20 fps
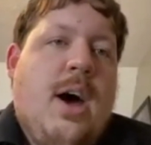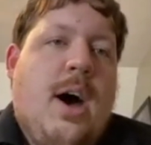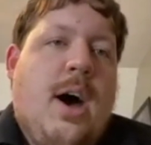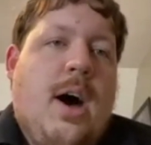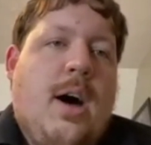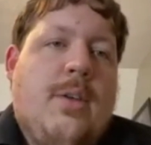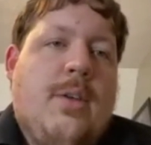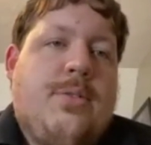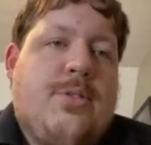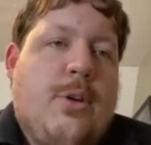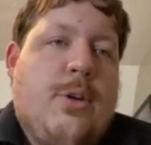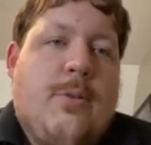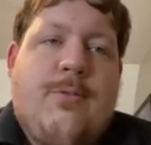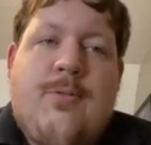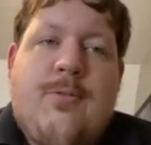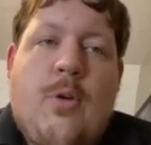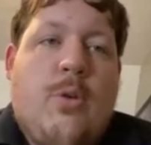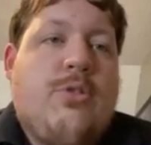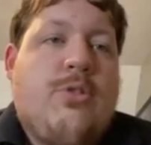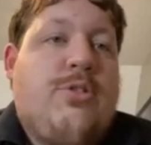It's their
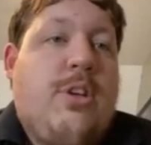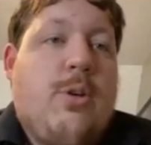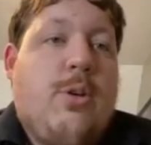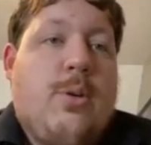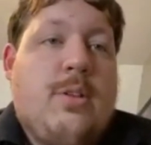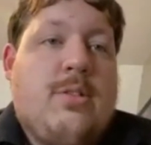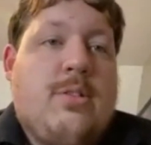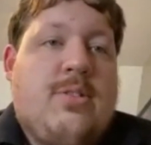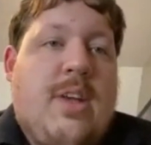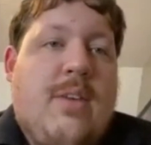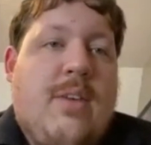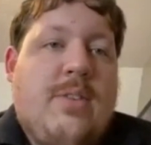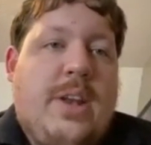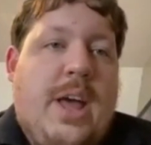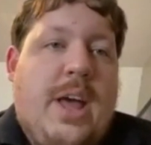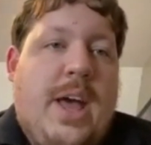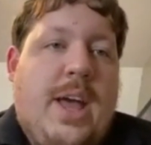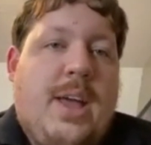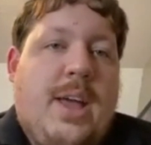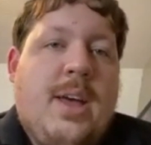first year in
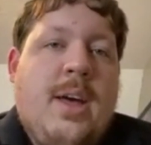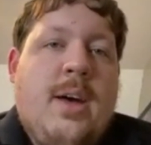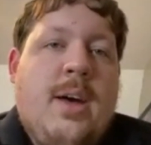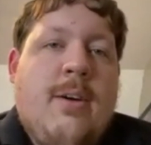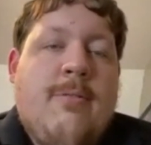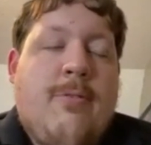7A,